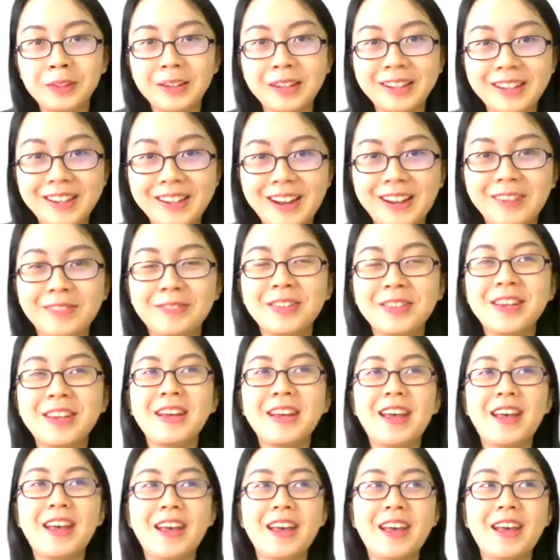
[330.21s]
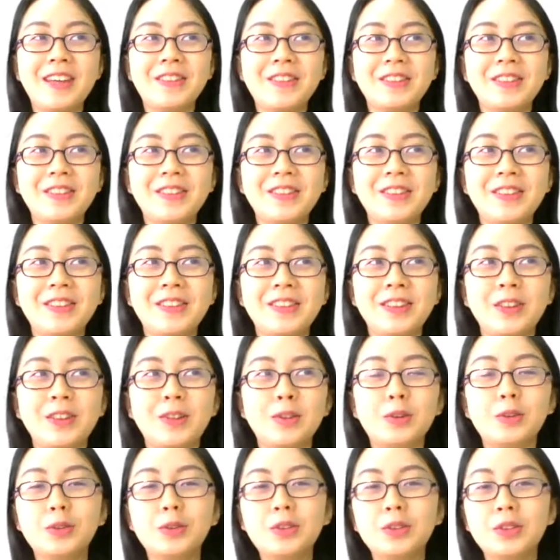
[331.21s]
Yeah, and
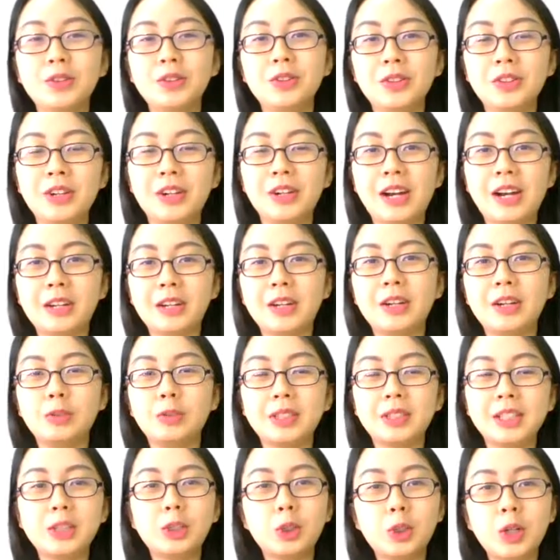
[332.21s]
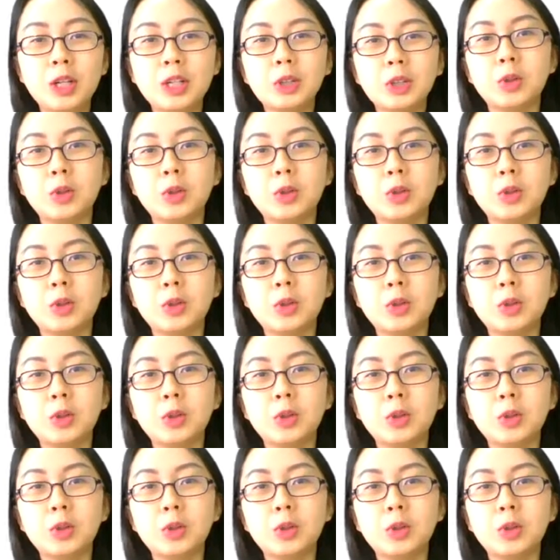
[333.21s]
I would say try